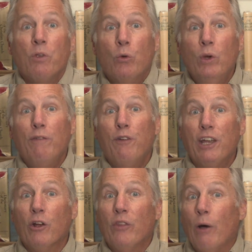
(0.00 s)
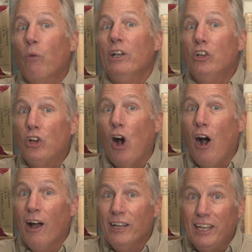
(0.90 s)
We figure that when
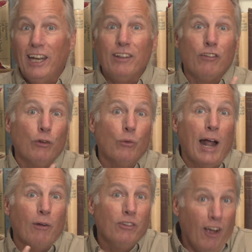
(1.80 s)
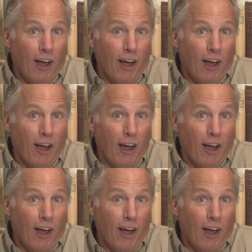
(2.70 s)
God gets around to